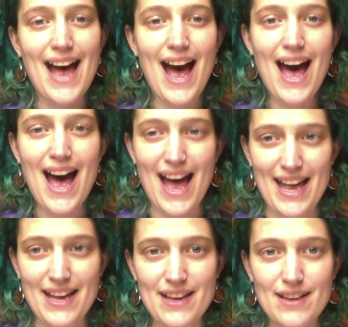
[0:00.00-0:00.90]
I.
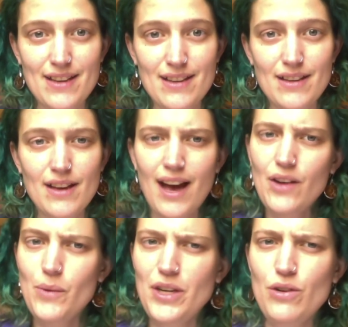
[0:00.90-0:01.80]
How do
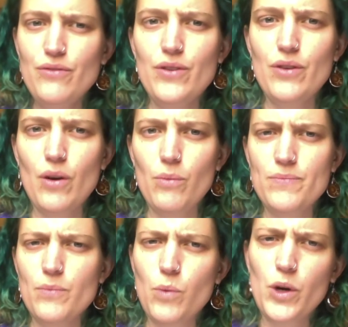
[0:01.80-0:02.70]
I know if a
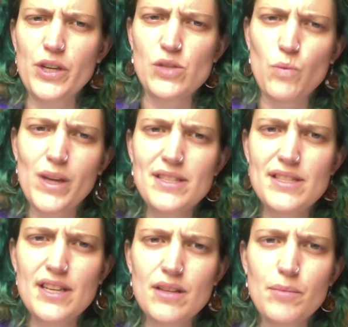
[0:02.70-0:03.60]
word is one
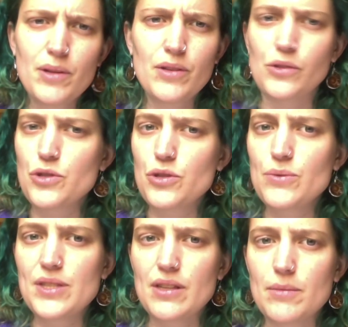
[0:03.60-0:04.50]
syllable or two
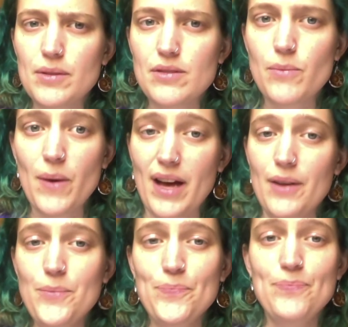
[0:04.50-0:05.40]
syllables?
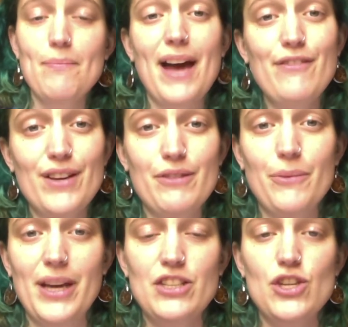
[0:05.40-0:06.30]
Well, my favorite way
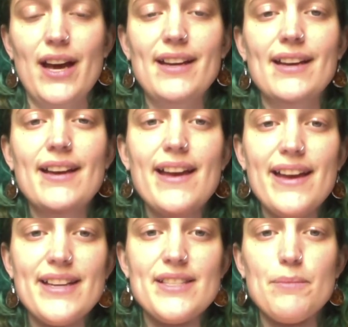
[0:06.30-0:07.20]
to check
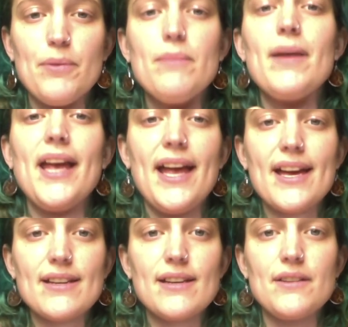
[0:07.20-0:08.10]
is to put my
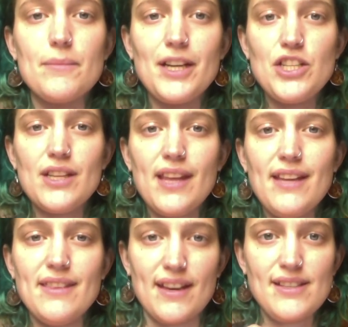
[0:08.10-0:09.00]
hand under my chin like
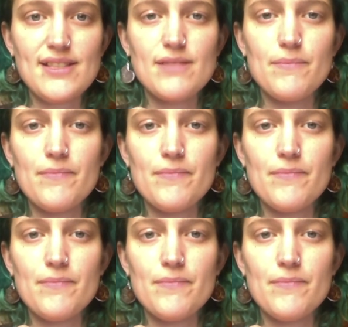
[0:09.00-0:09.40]
this,